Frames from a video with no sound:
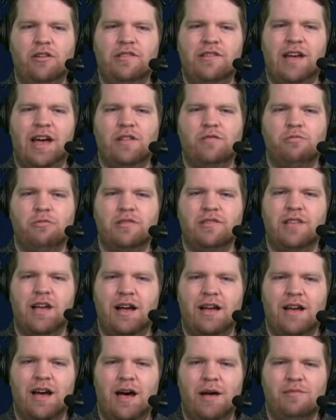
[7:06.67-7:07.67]

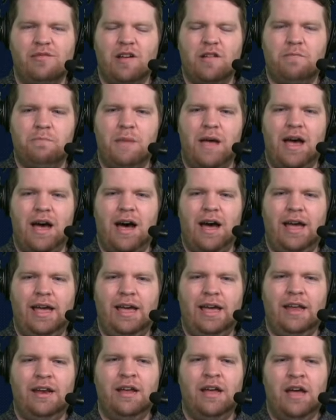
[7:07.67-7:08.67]

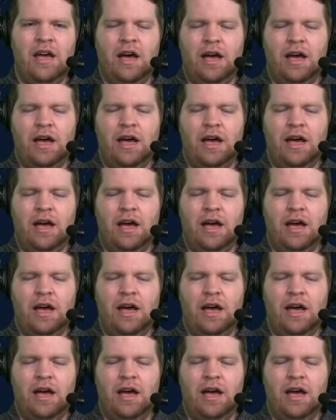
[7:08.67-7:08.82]
chatsports.com/BetIN,